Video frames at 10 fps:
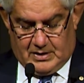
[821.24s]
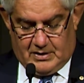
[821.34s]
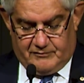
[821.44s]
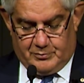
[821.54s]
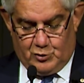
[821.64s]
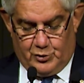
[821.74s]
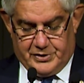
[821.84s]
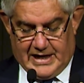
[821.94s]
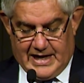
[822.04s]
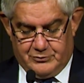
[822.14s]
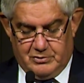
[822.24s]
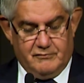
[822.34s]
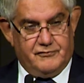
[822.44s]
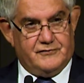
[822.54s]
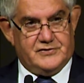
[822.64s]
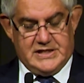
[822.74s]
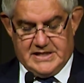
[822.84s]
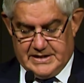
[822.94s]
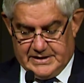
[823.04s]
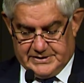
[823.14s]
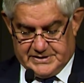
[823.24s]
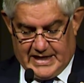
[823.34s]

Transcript: For more than 150 years,